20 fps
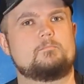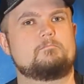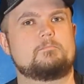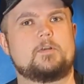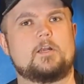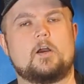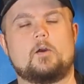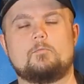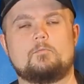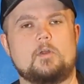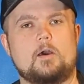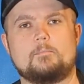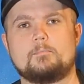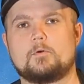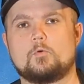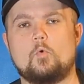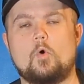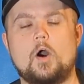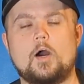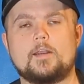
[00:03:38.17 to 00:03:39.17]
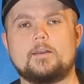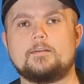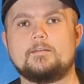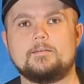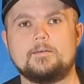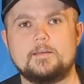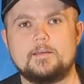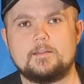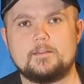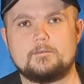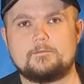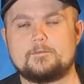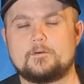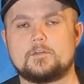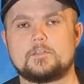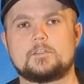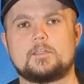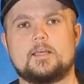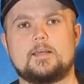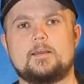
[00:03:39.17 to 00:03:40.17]
You know, number one, the
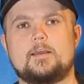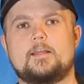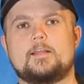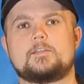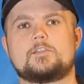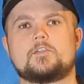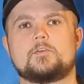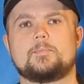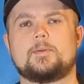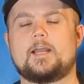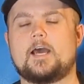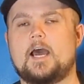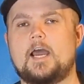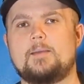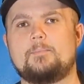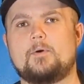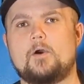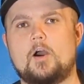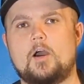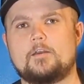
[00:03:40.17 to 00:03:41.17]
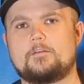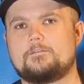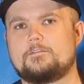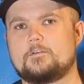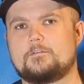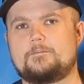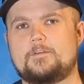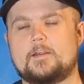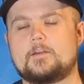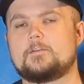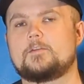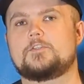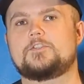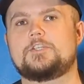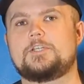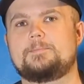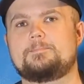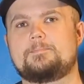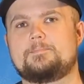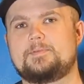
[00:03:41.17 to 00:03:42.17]
first instrument I bought for fairly
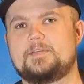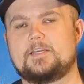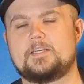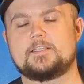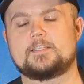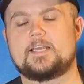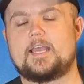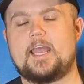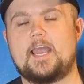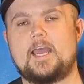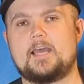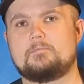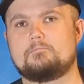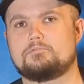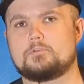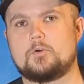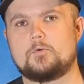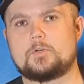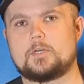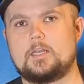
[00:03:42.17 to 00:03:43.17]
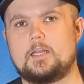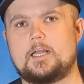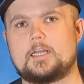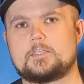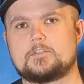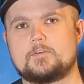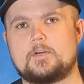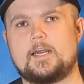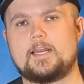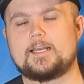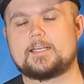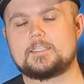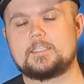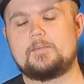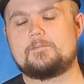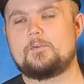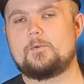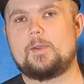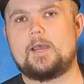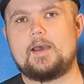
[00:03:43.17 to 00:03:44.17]
cheap because it had broken electronics.
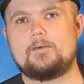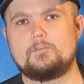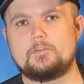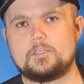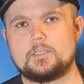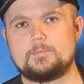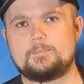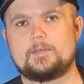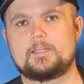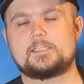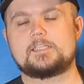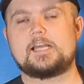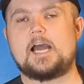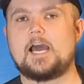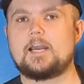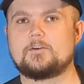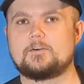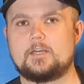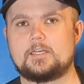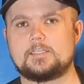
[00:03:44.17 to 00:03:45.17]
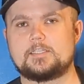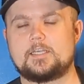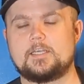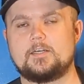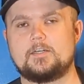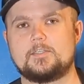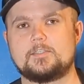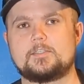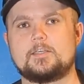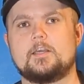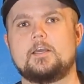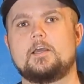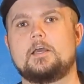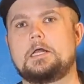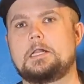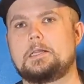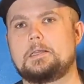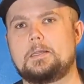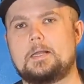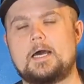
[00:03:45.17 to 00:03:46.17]
If you have a little bit of soldering skills,
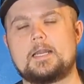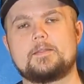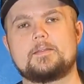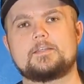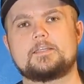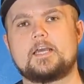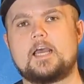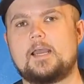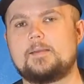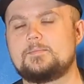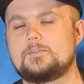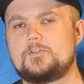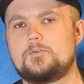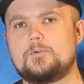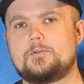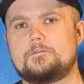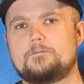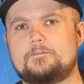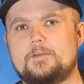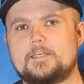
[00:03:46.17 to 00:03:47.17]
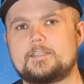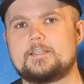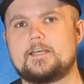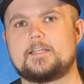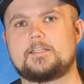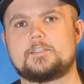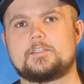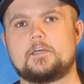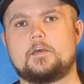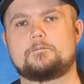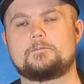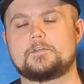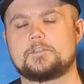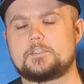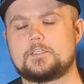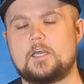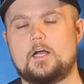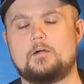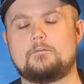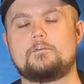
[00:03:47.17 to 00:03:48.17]
a lot of the times you can fix that stuff
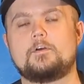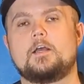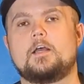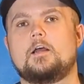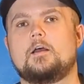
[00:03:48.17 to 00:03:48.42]
yourself.